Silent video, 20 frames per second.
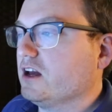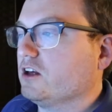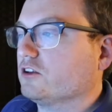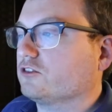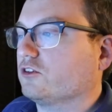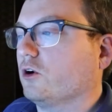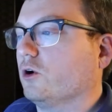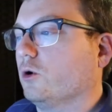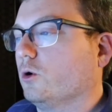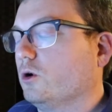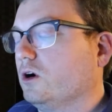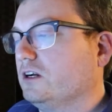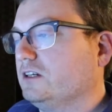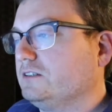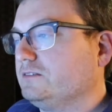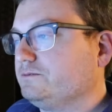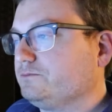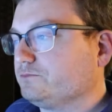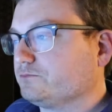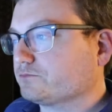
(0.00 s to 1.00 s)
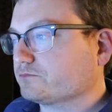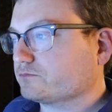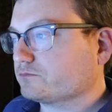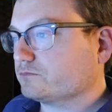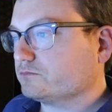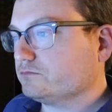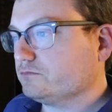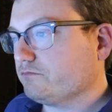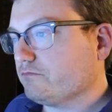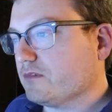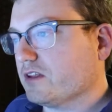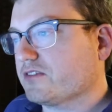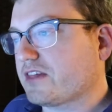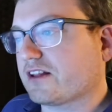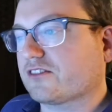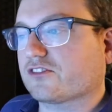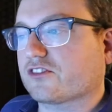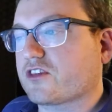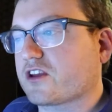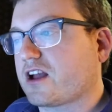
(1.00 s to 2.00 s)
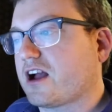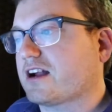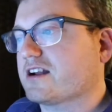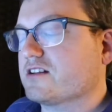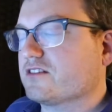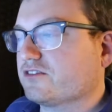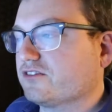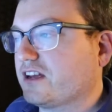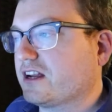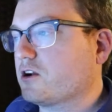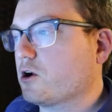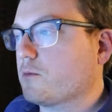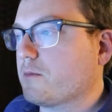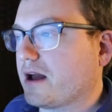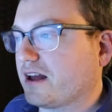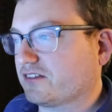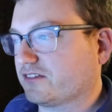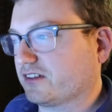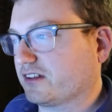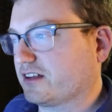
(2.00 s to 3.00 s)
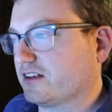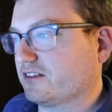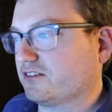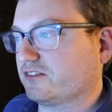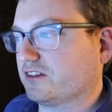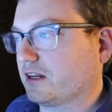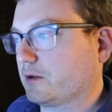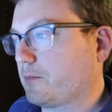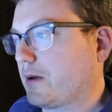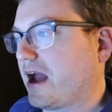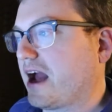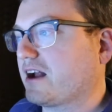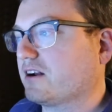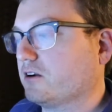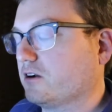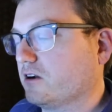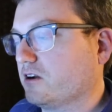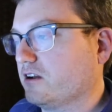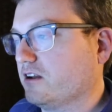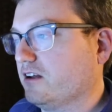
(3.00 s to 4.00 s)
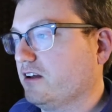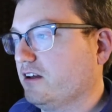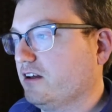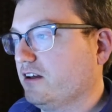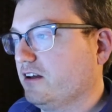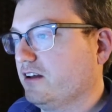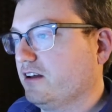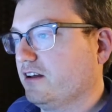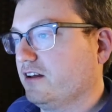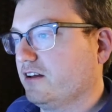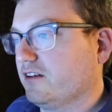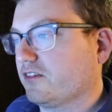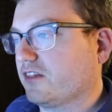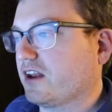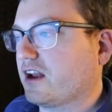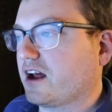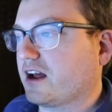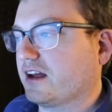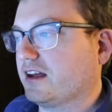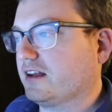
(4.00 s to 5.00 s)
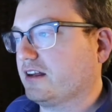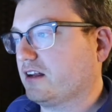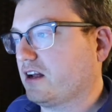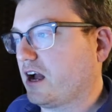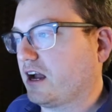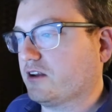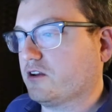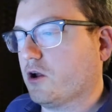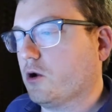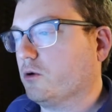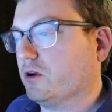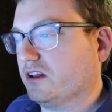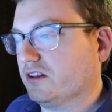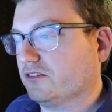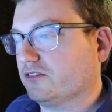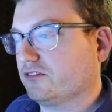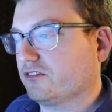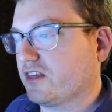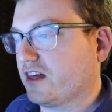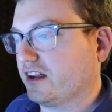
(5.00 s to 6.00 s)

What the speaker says: So that's the kind of sadomasochistic pattern that I notice.